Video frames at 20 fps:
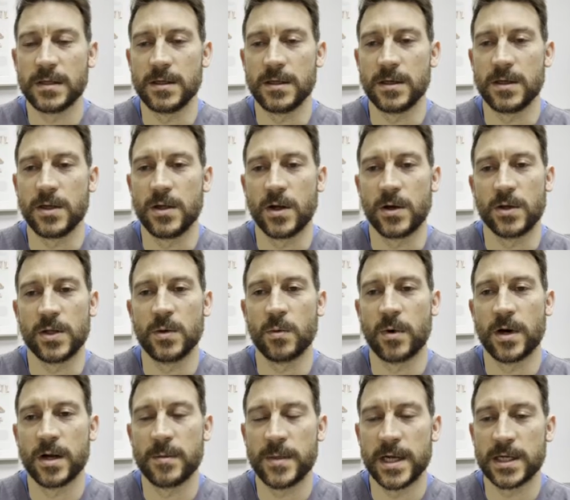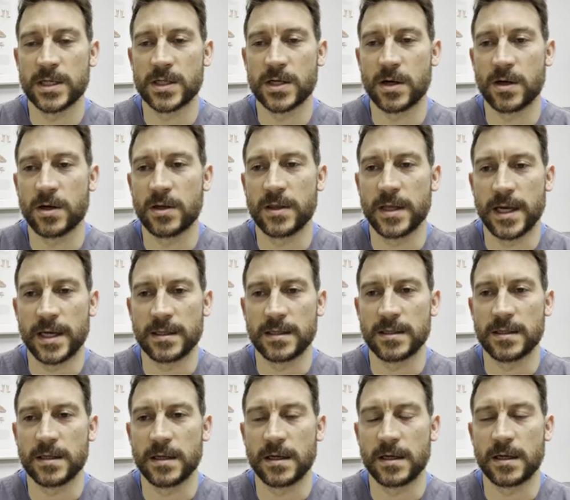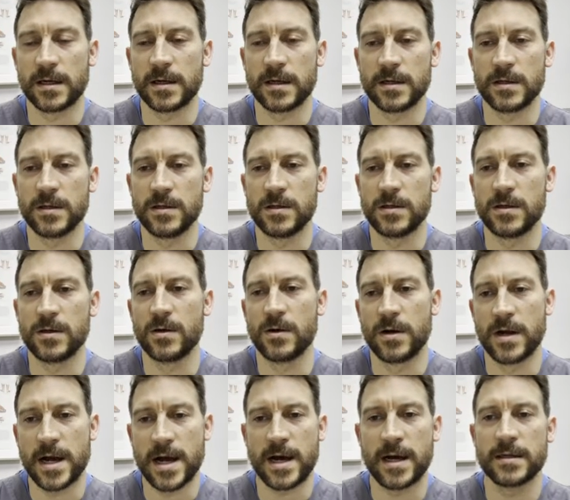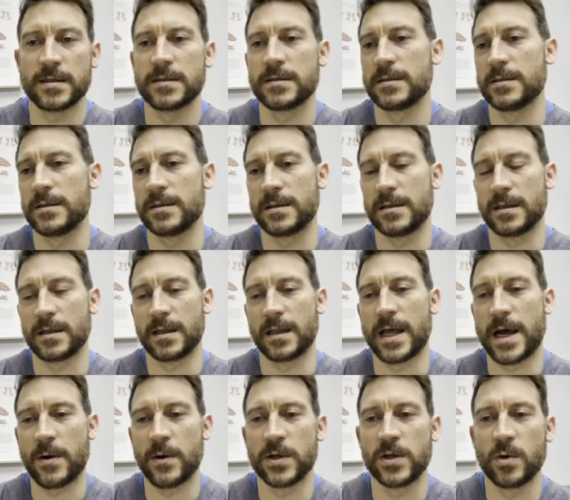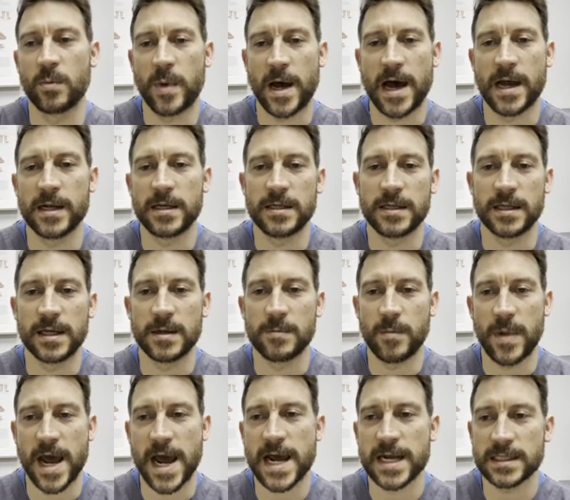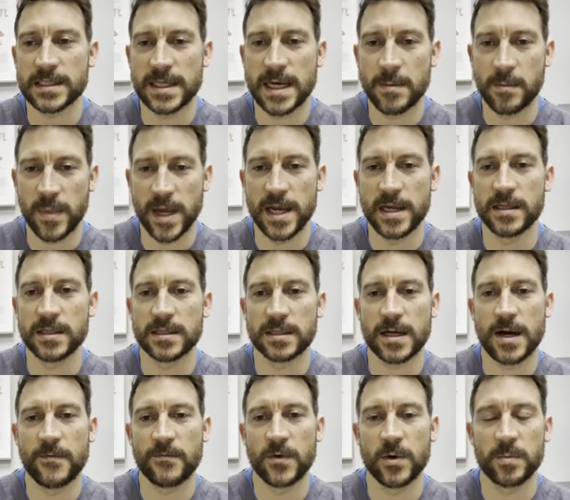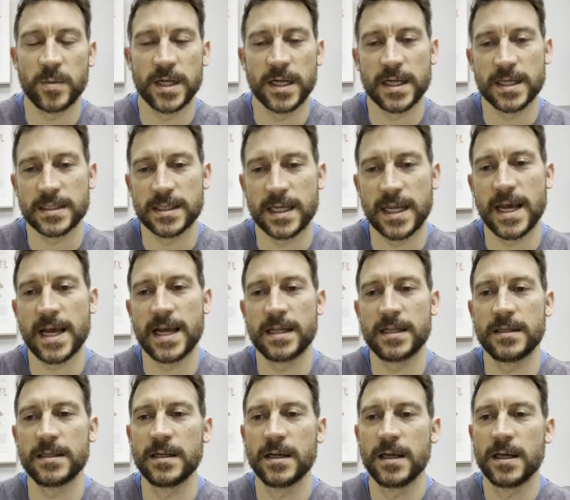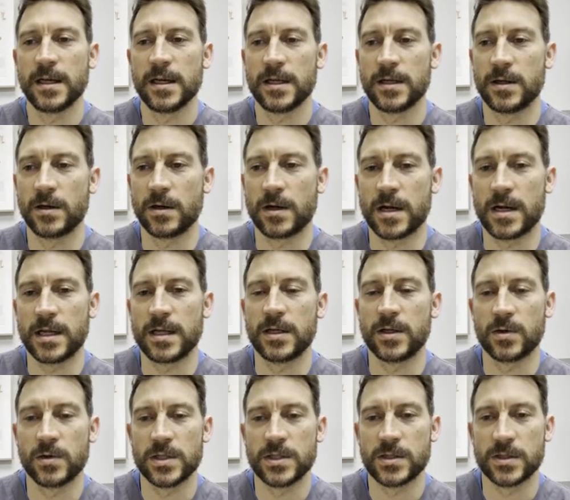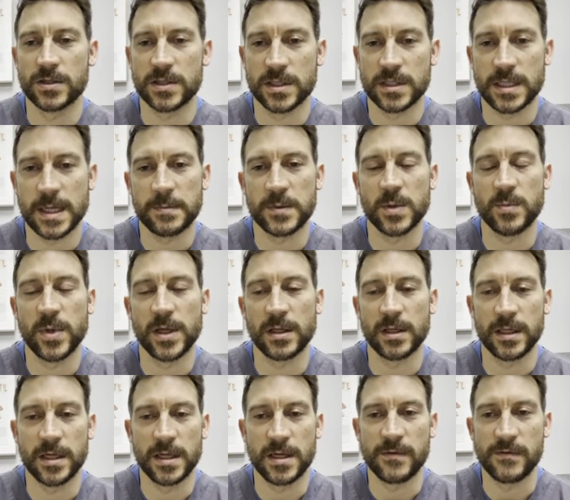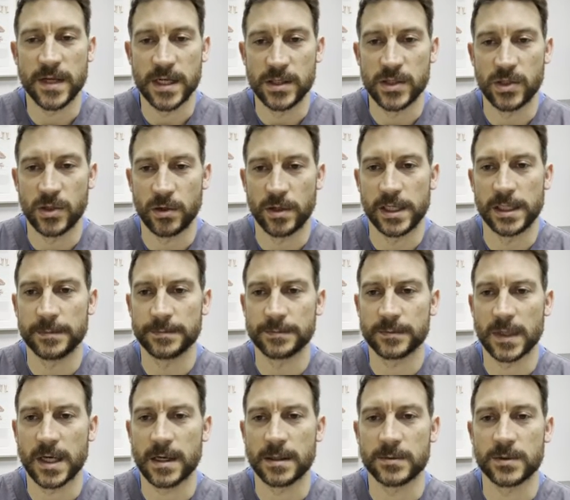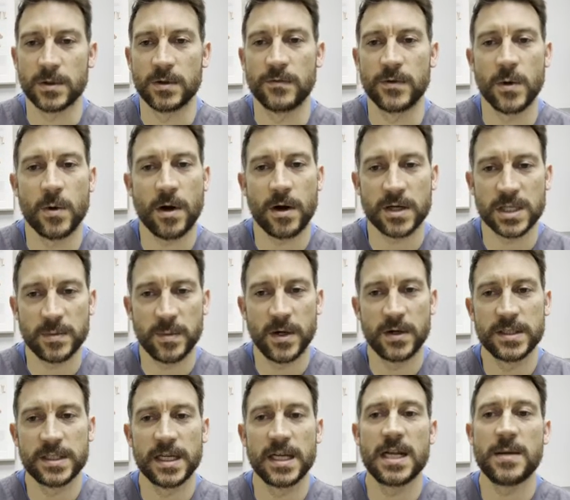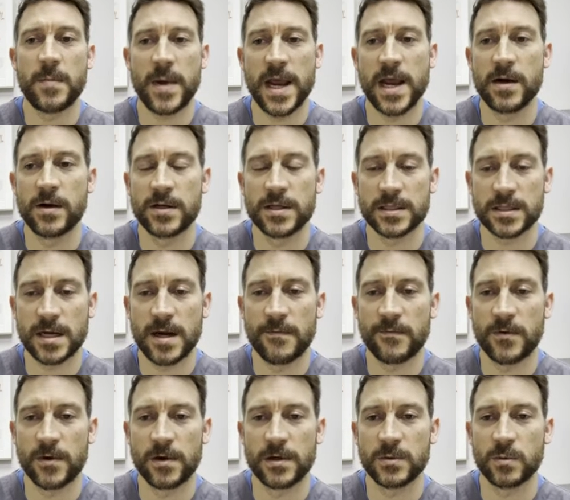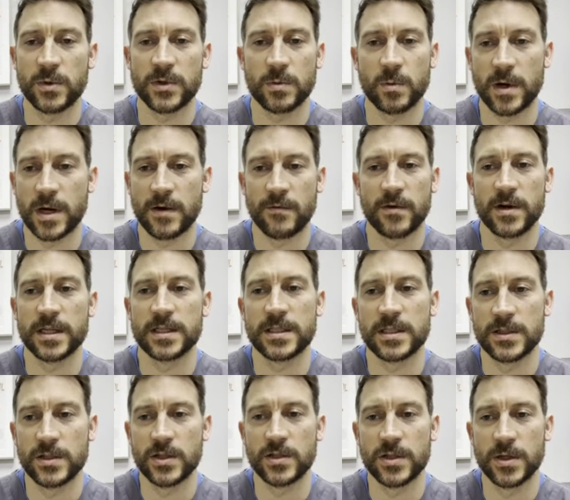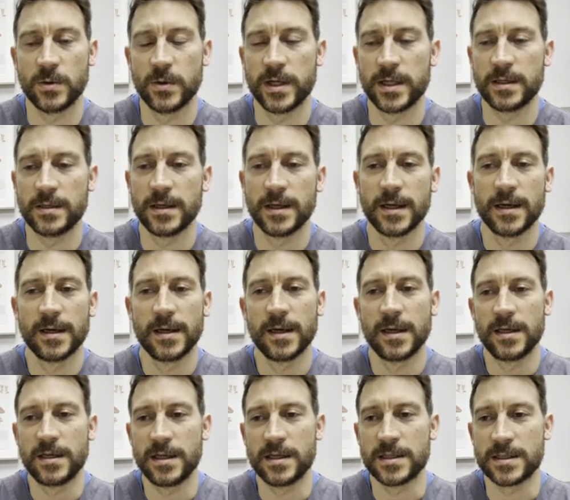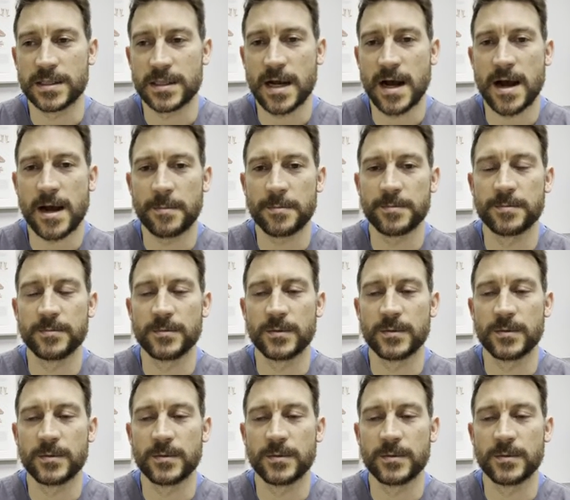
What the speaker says: You want to make sure that you're not allowing your body to get past that pain discomfort, because again, you're going to increase your susceptibility of injury. So if you are experiencing any pain or discomfort with whatever it is that you're doing, you need to stop,